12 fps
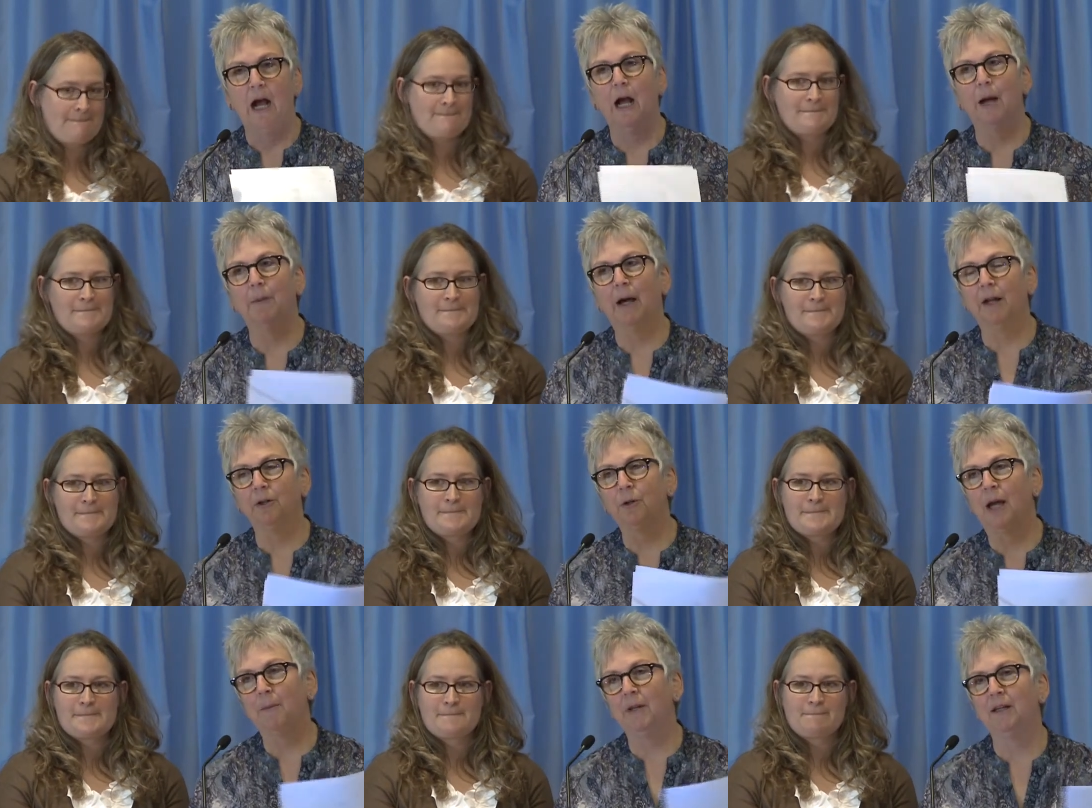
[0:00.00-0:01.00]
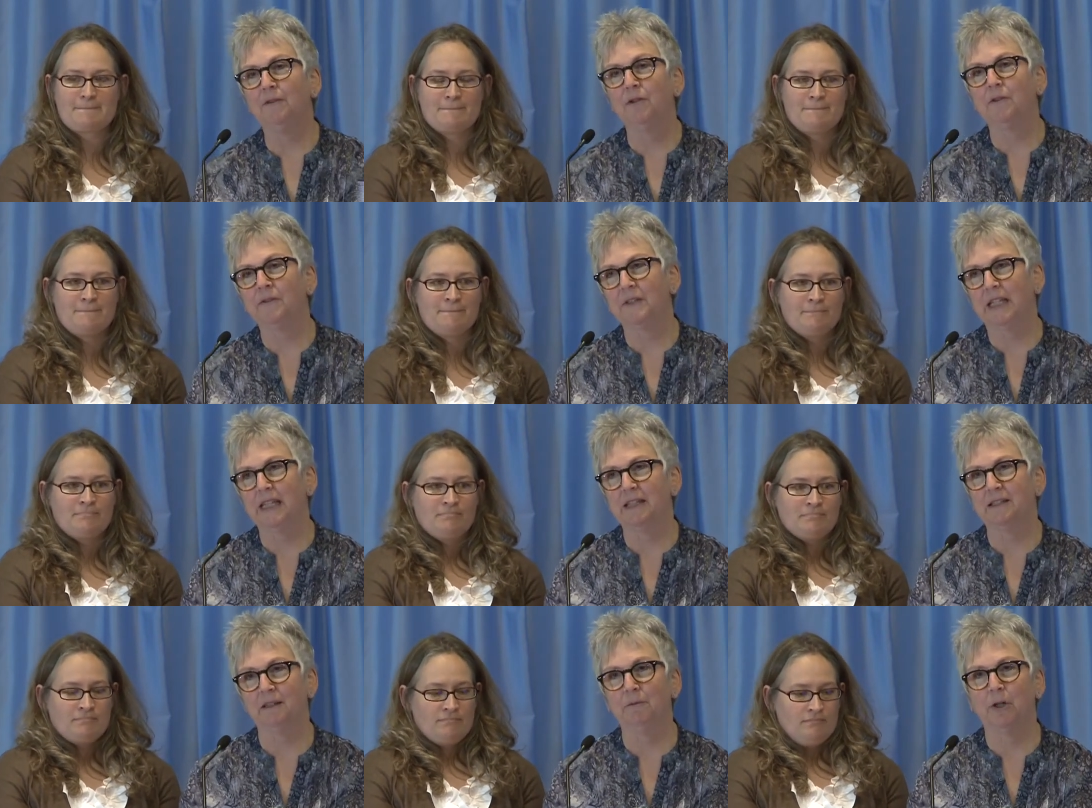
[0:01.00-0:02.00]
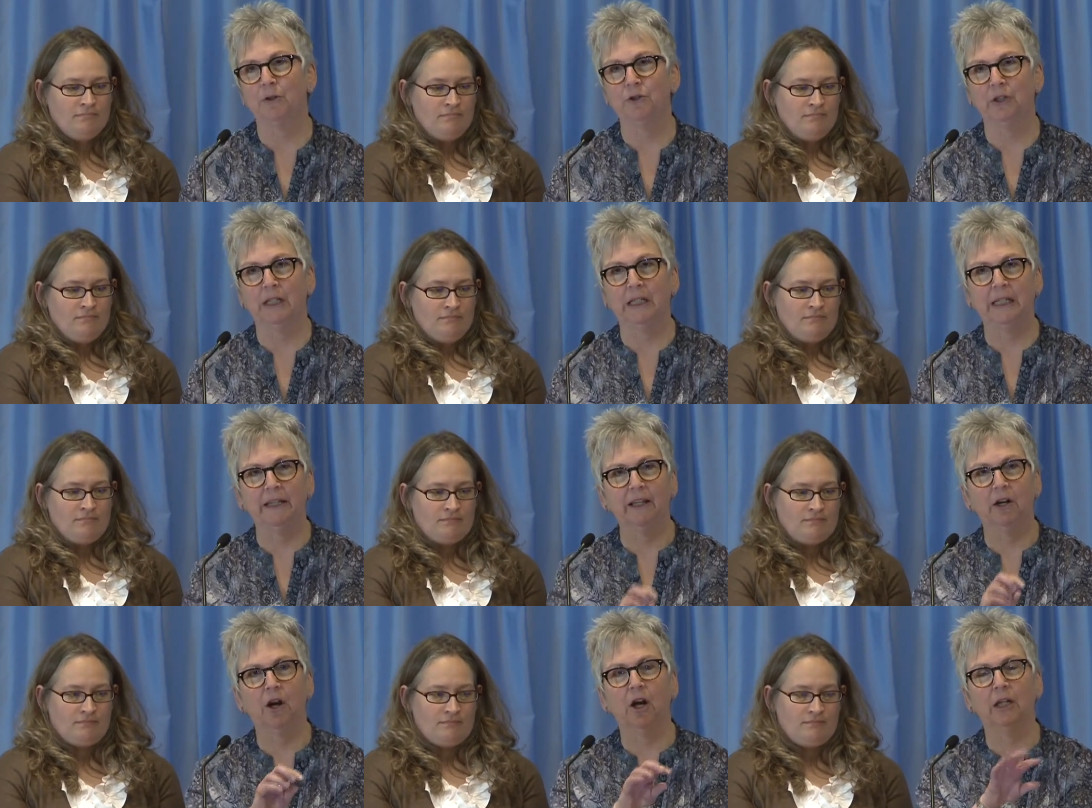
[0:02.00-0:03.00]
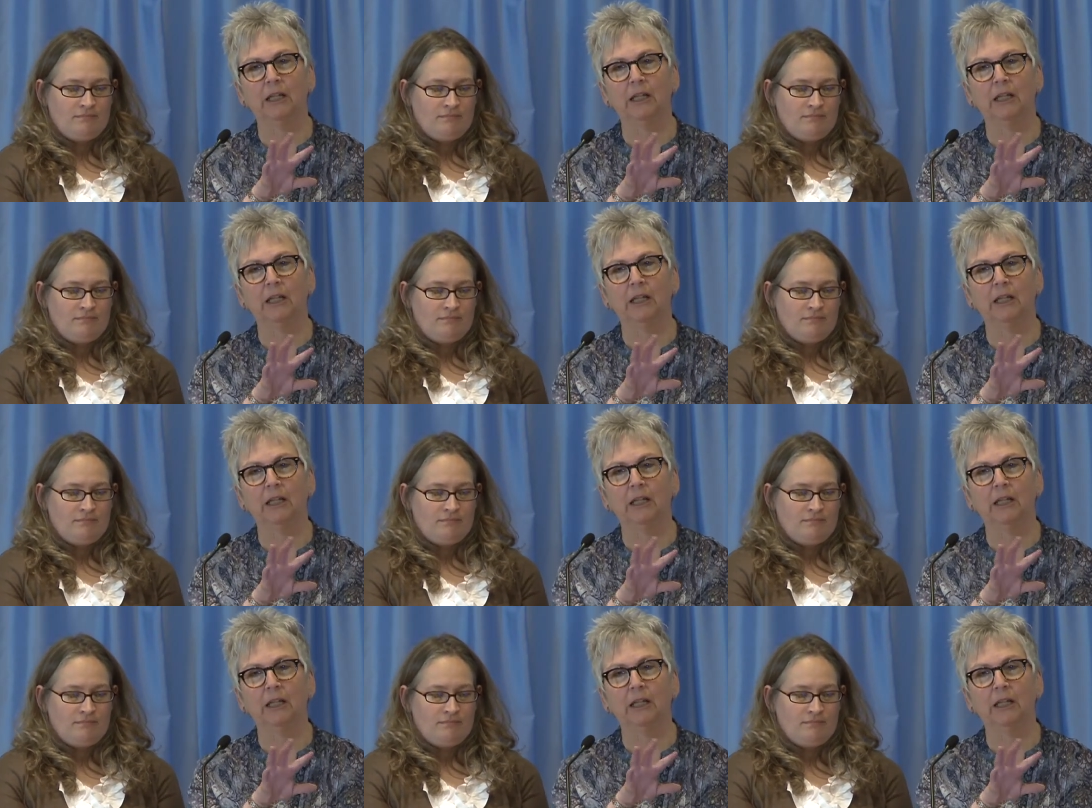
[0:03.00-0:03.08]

Speaker 1: Um, I don't know how many of you have seen this in motion. There are